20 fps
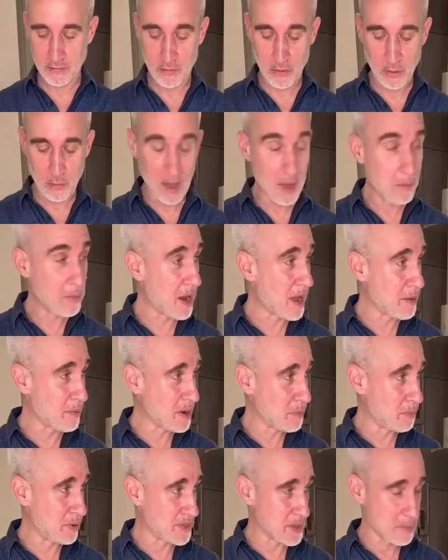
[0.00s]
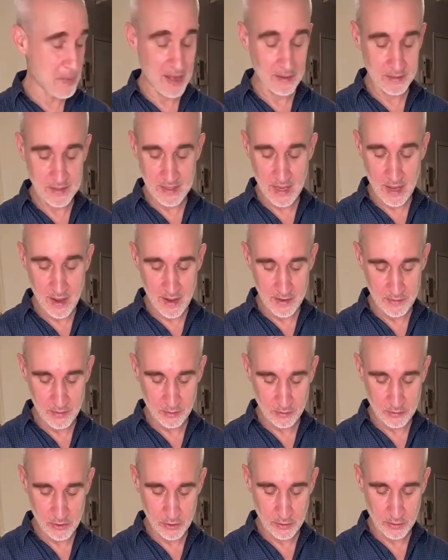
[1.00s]
for a while, but I'm going to put them outside.
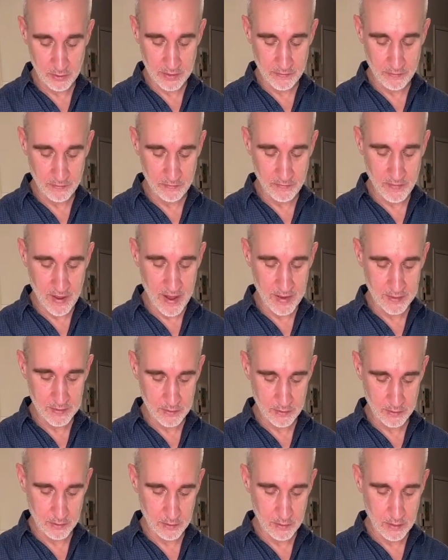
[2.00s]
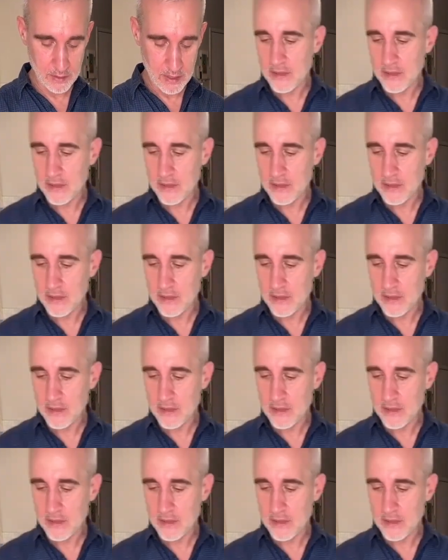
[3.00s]
They'll chill even faster.